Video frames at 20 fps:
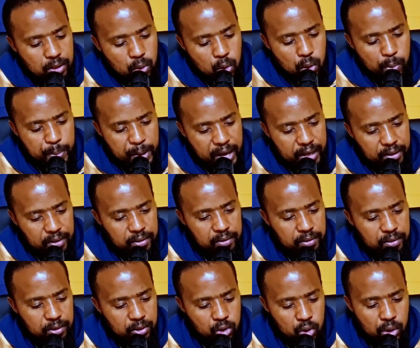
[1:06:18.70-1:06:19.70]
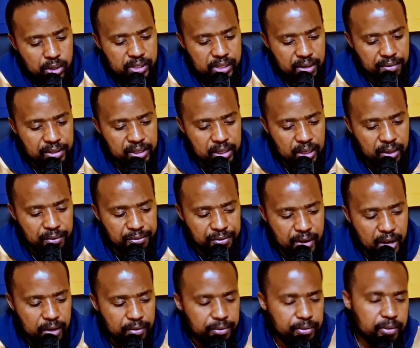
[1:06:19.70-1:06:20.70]
Go back, John
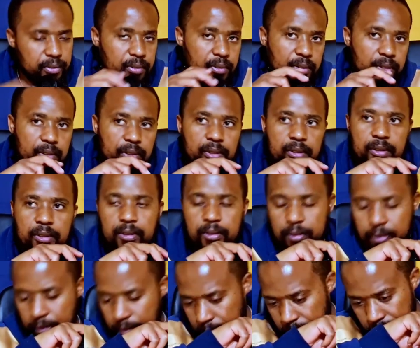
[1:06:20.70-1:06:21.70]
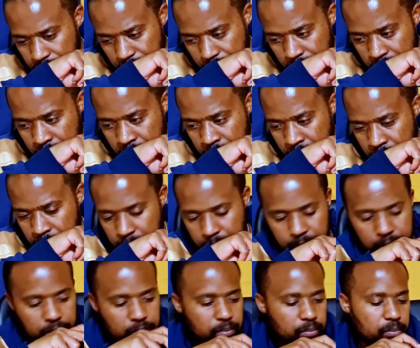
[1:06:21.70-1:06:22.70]
7.35. Of John
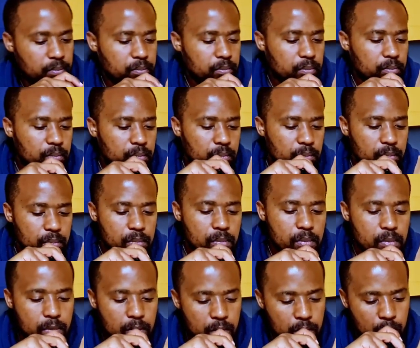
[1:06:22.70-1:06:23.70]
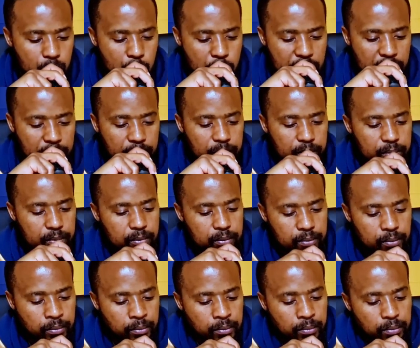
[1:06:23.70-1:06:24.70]
chapter 7 verse 35. Read.
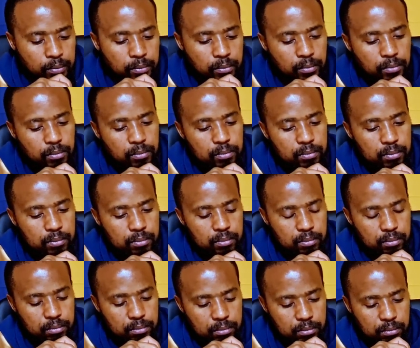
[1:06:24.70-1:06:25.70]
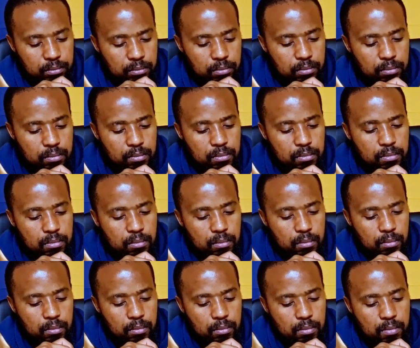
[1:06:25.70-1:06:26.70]
Then said the Jews among
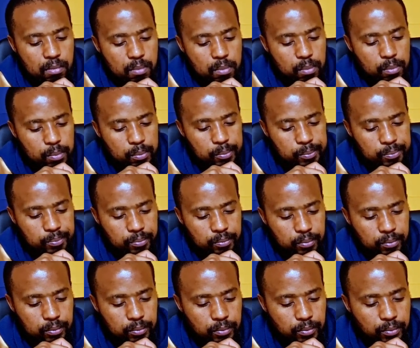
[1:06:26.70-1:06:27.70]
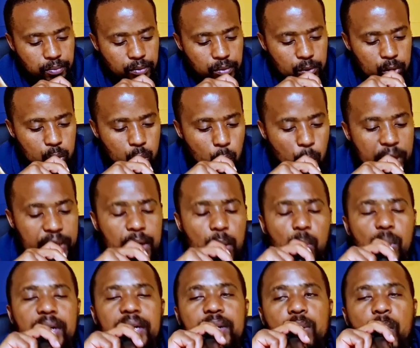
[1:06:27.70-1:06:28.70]
themselves, Whither will he go?
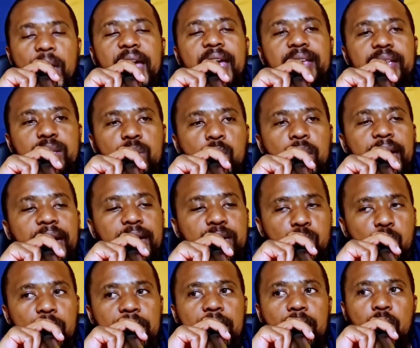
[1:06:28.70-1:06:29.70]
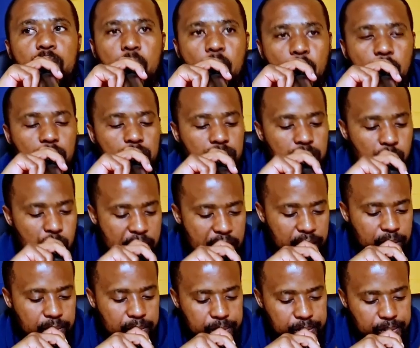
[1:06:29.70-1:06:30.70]
Whether will, where is Christ going to go?
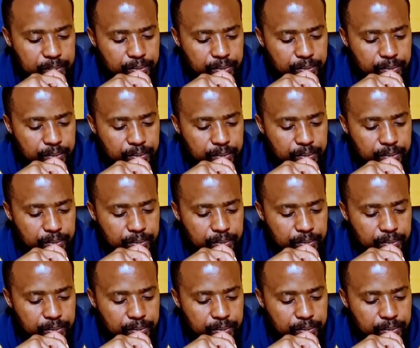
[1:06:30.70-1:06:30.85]
Read.